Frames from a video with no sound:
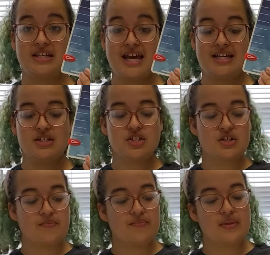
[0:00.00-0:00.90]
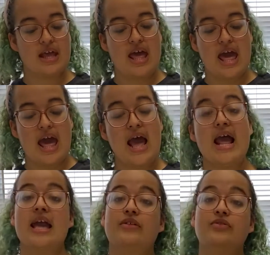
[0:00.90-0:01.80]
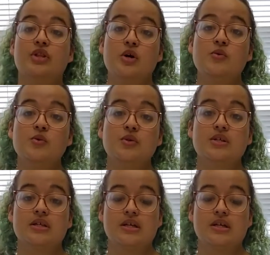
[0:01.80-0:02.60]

gauge, and those